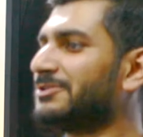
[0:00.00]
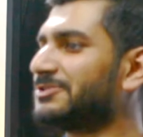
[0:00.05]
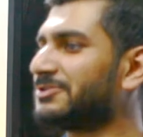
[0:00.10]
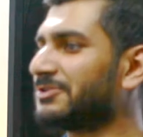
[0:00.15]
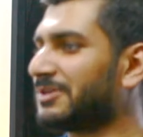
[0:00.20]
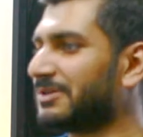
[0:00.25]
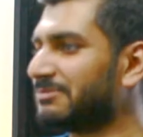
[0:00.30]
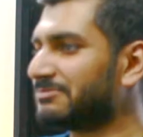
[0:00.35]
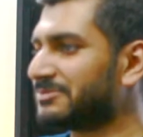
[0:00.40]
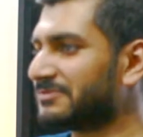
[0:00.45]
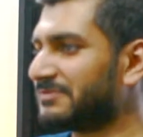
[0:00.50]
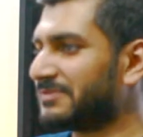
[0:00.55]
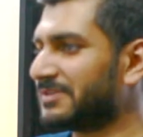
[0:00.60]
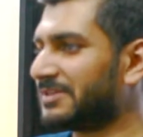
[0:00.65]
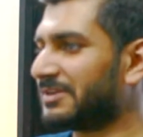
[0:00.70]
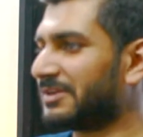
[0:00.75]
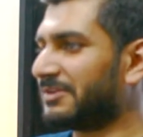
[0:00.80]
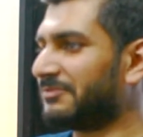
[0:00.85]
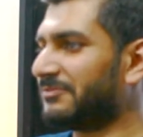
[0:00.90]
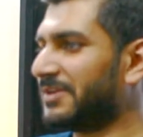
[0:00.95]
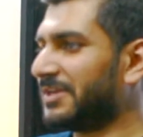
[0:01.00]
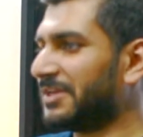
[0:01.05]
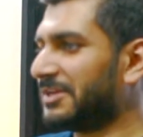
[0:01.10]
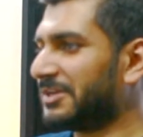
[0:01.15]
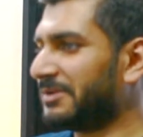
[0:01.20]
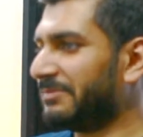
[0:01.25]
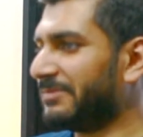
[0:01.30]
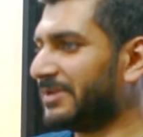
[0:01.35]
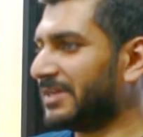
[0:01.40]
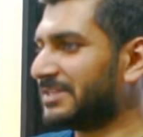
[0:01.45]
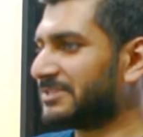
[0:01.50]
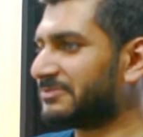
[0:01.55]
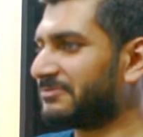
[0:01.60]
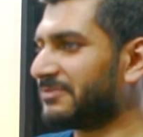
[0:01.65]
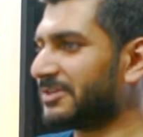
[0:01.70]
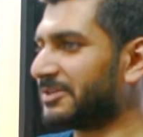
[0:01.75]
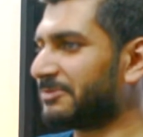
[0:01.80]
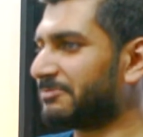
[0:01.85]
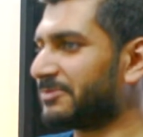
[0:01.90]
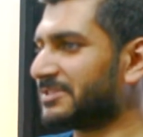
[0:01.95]
also comes with a conveniently
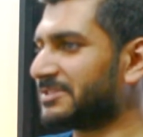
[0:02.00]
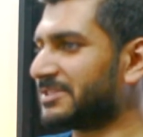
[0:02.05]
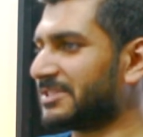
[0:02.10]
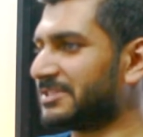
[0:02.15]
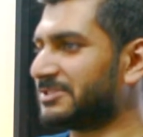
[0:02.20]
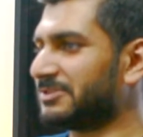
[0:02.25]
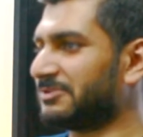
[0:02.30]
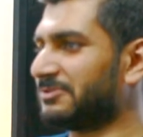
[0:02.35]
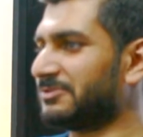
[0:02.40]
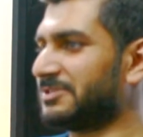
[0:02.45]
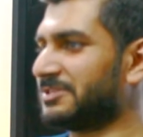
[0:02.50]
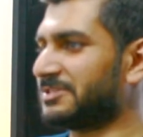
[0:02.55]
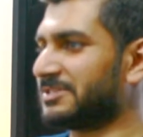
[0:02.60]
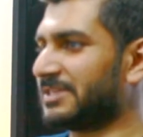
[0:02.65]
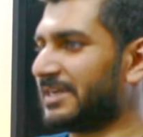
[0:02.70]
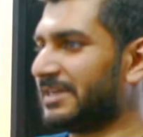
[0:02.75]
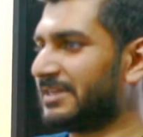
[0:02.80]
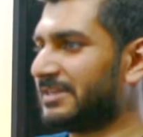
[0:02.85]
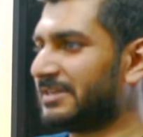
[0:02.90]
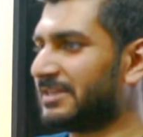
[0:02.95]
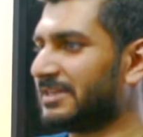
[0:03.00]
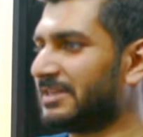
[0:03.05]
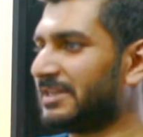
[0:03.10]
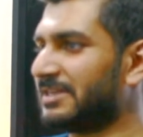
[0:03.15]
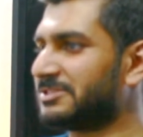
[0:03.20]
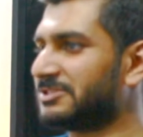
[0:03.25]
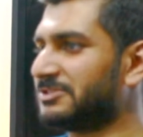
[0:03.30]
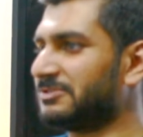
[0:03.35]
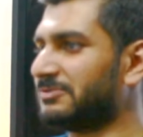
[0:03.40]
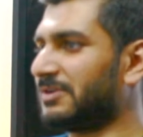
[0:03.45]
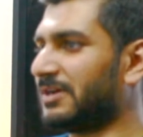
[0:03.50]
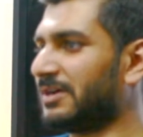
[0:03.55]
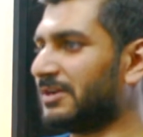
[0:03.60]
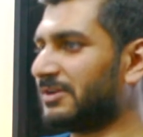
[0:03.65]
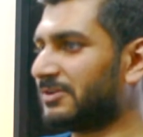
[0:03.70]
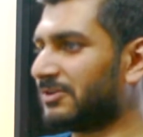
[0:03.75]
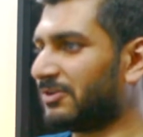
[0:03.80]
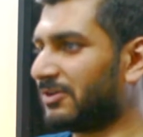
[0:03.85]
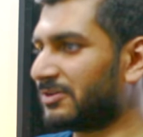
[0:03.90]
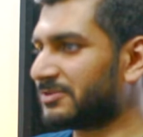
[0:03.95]
placed fingerprint sensor on the side that lets
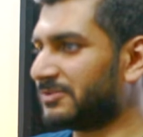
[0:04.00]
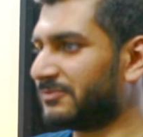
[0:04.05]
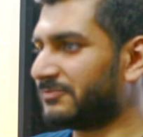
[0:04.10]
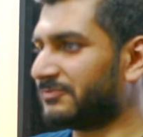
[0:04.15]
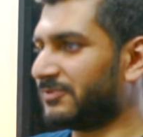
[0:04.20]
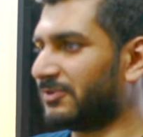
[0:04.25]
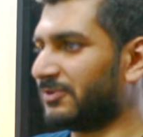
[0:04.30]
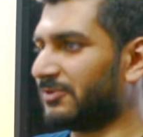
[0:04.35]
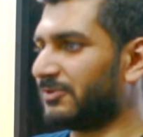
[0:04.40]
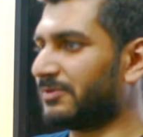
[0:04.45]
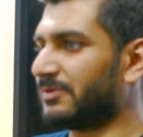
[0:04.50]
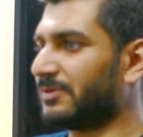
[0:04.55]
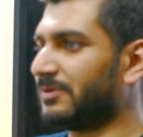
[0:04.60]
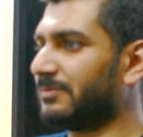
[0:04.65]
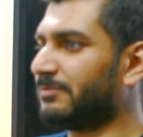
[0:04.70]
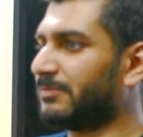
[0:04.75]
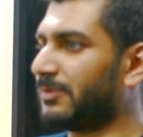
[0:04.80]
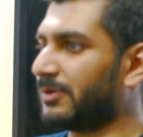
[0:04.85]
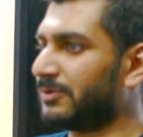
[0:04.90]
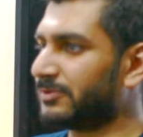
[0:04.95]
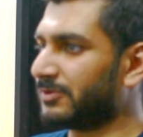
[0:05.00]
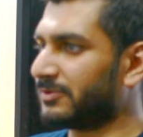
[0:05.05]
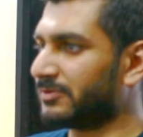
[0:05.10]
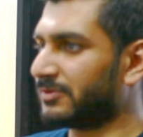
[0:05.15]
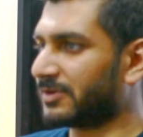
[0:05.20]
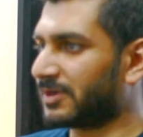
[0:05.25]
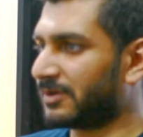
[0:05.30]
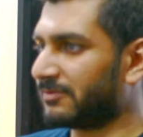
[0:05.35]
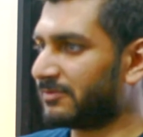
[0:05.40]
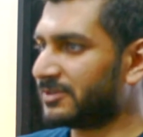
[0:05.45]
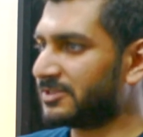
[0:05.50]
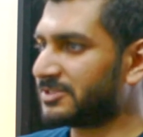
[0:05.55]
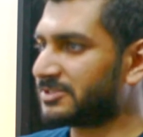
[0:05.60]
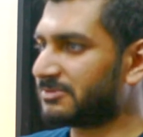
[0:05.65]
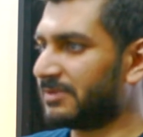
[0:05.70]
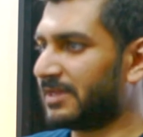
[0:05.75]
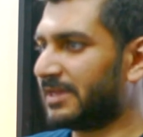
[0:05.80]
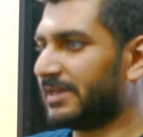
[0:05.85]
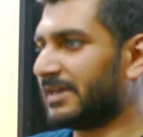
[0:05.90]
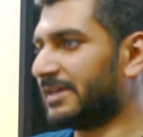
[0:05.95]
you unlock the phone both on the
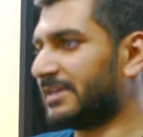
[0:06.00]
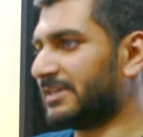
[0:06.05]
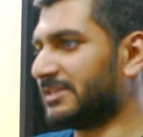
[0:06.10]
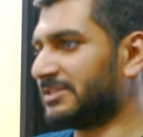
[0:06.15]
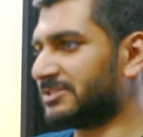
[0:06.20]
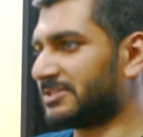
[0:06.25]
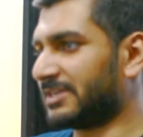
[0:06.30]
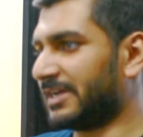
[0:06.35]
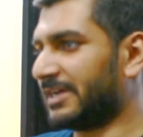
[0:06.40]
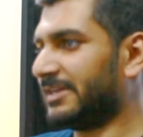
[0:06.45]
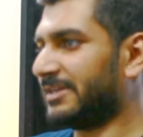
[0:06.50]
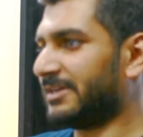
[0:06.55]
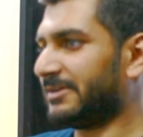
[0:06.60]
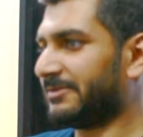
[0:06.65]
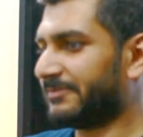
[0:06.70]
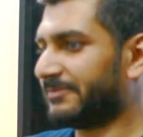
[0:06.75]
cover display and inside.